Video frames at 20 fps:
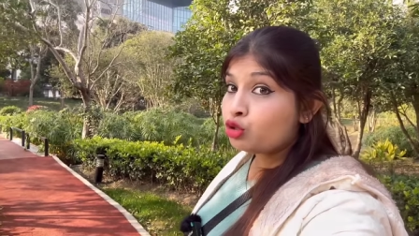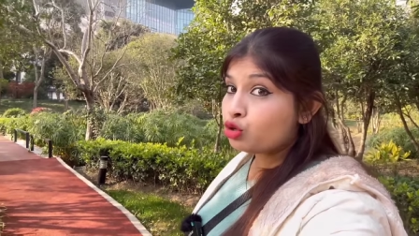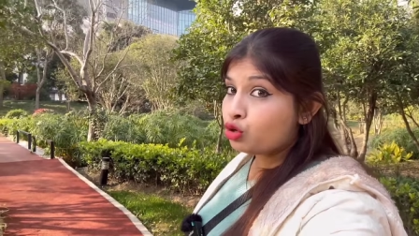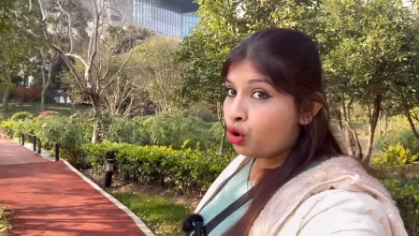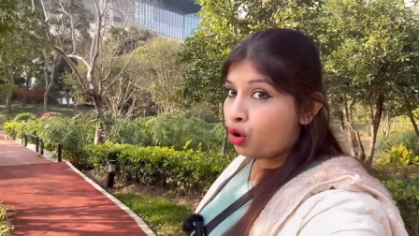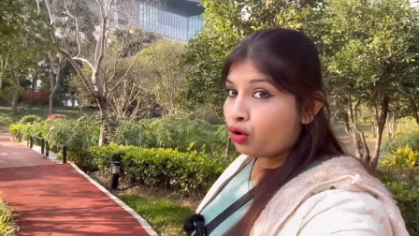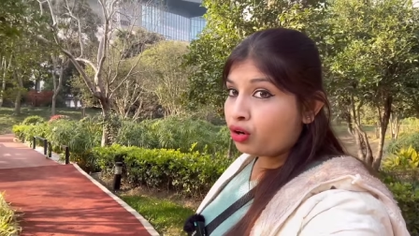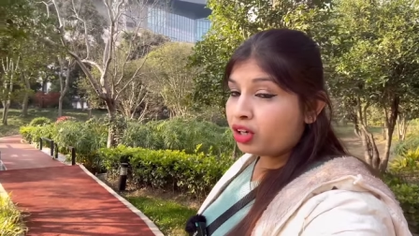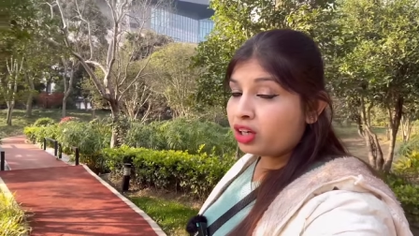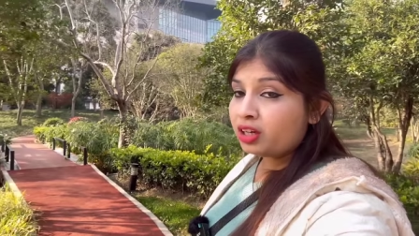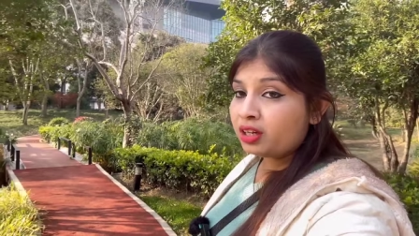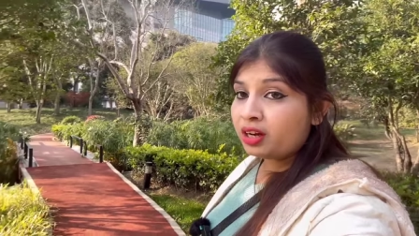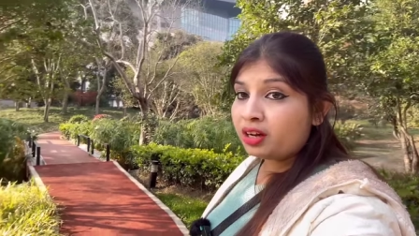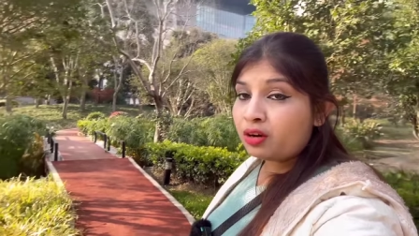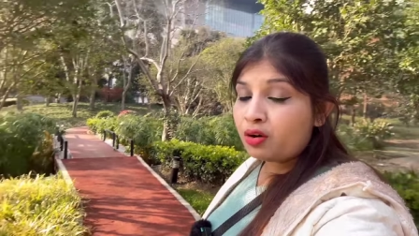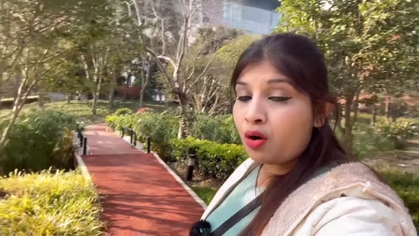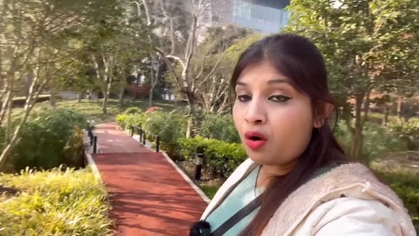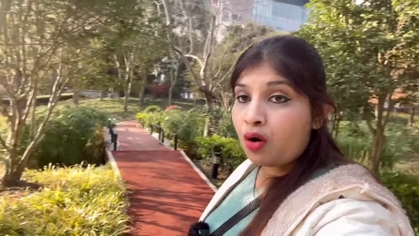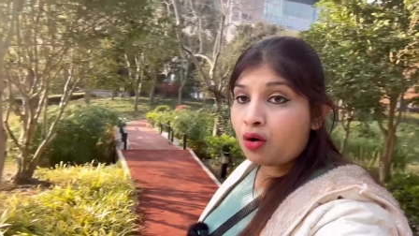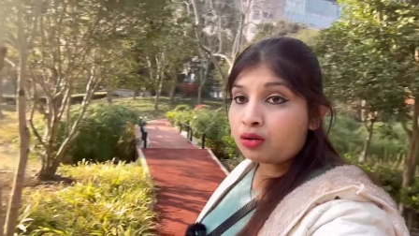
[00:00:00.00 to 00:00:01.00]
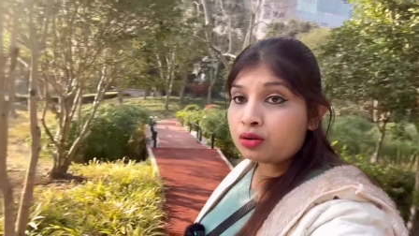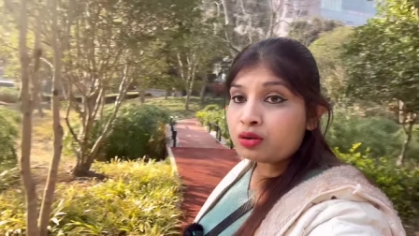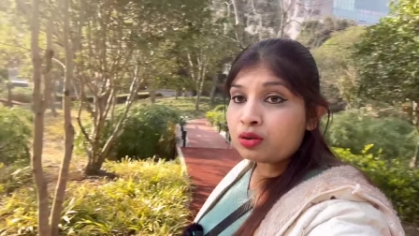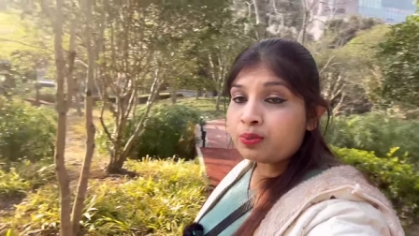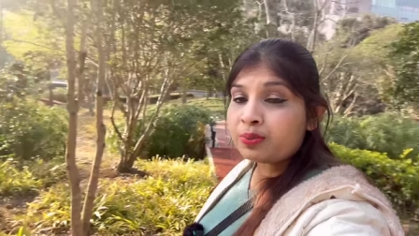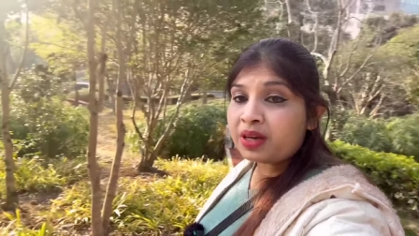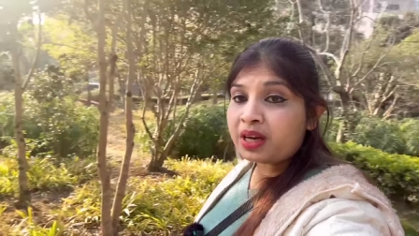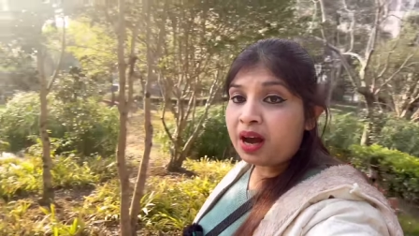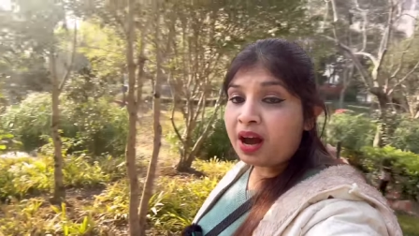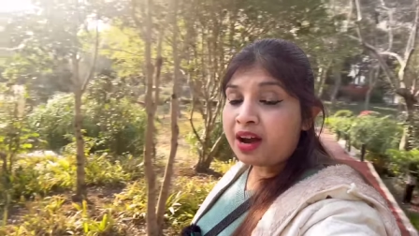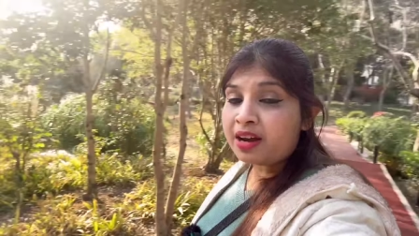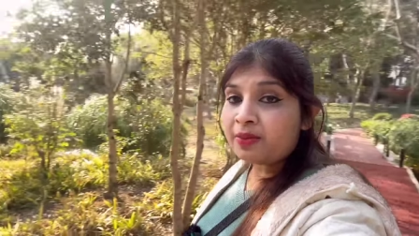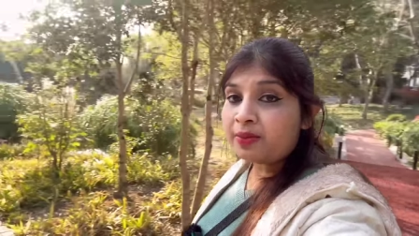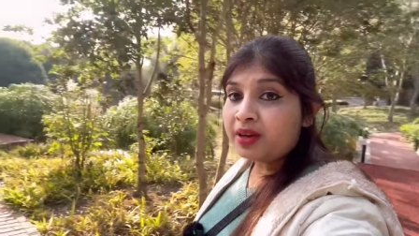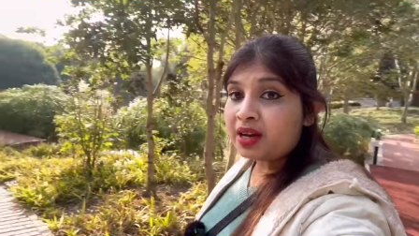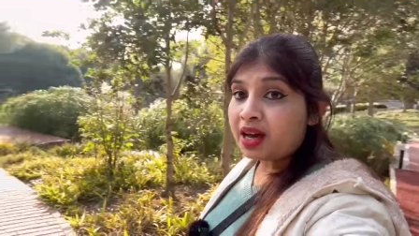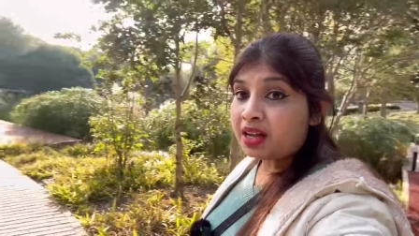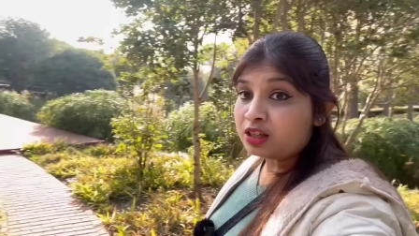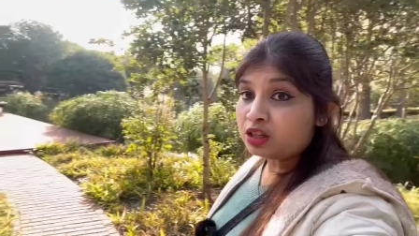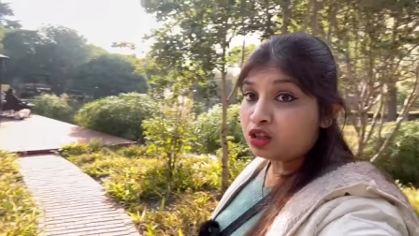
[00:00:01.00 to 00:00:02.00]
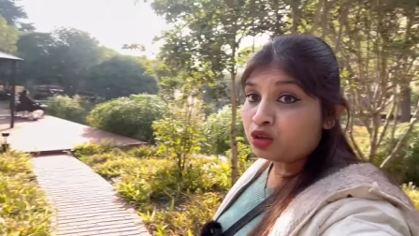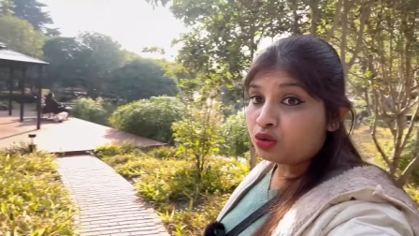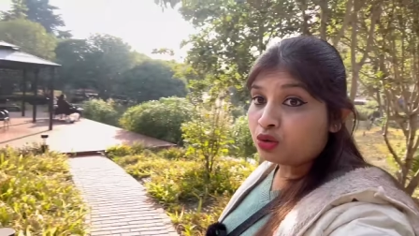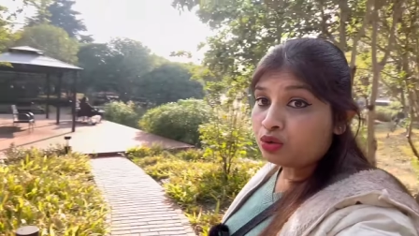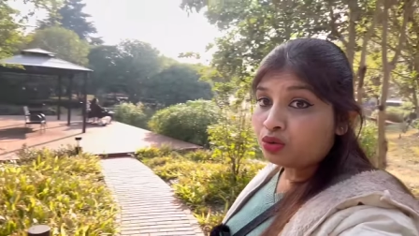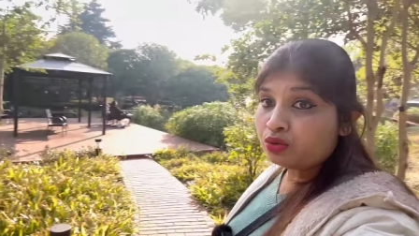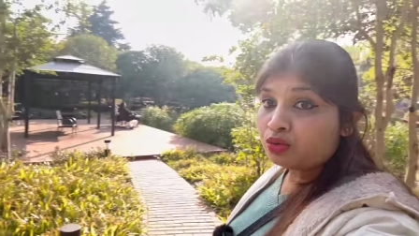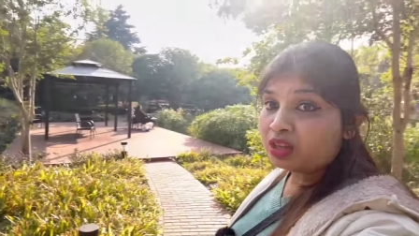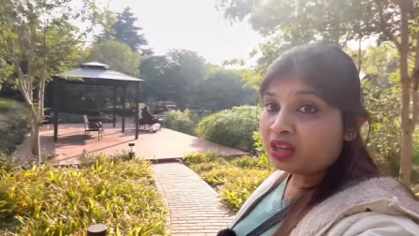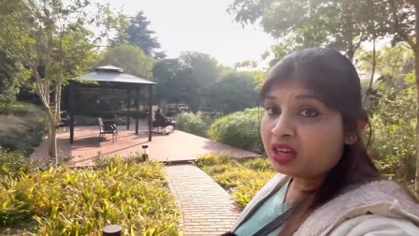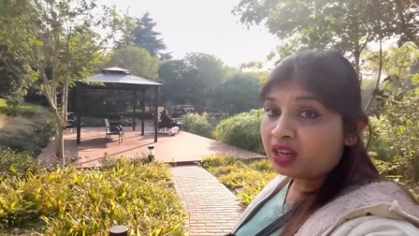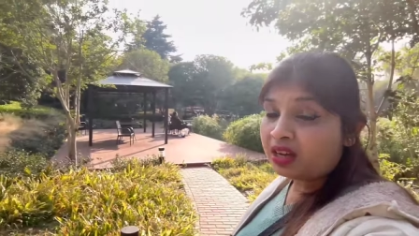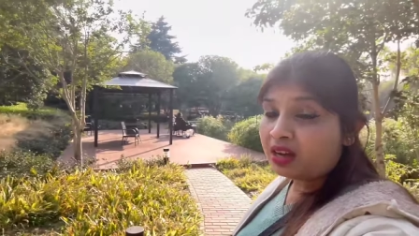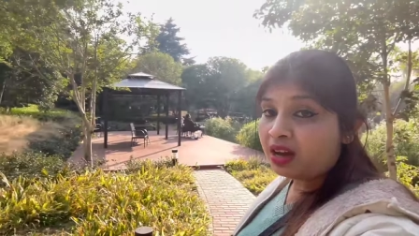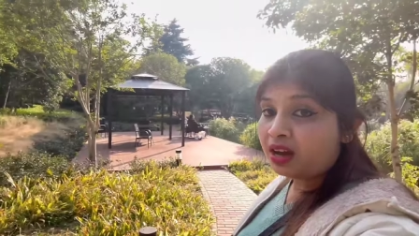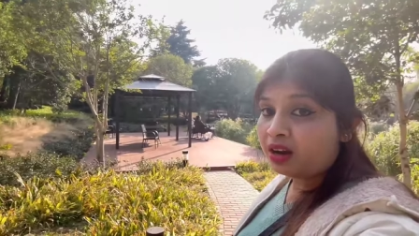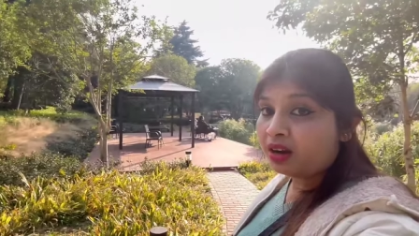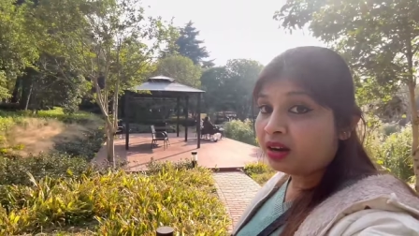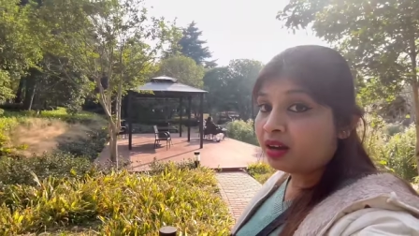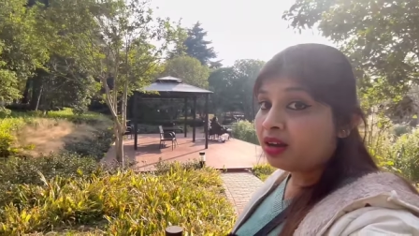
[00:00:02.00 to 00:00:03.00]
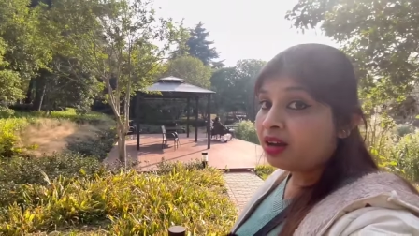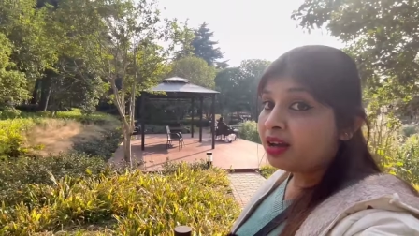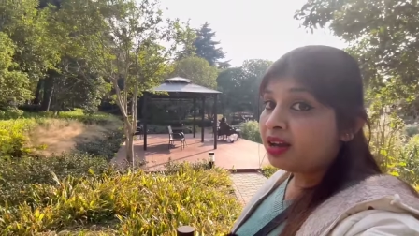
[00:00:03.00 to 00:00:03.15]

jogging and also behind me i'll show you they are